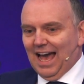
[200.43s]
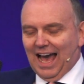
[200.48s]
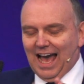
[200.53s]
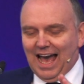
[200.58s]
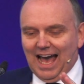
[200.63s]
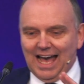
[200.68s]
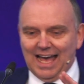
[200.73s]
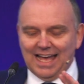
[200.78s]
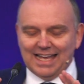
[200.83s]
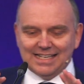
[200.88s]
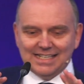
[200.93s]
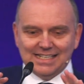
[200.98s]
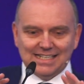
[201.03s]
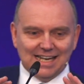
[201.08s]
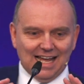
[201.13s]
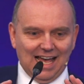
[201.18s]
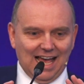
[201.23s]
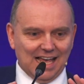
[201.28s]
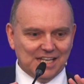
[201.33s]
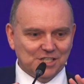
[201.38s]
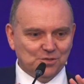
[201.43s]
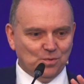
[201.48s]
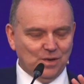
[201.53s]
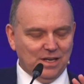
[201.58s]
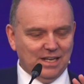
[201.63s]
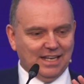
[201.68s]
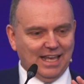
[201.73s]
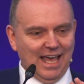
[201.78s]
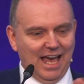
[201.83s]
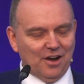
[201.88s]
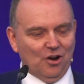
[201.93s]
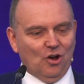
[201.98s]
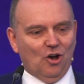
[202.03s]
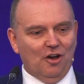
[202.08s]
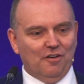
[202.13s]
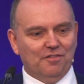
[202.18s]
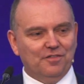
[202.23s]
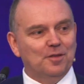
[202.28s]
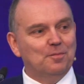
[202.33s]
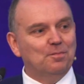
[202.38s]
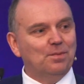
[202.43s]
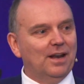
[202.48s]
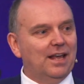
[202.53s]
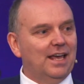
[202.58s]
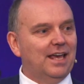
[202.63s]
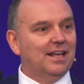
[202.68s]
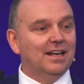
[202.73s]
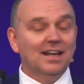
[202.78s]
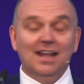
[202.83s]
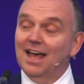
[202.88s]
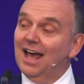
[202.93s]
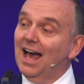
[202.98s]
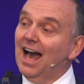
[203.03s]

And as we get off the plane,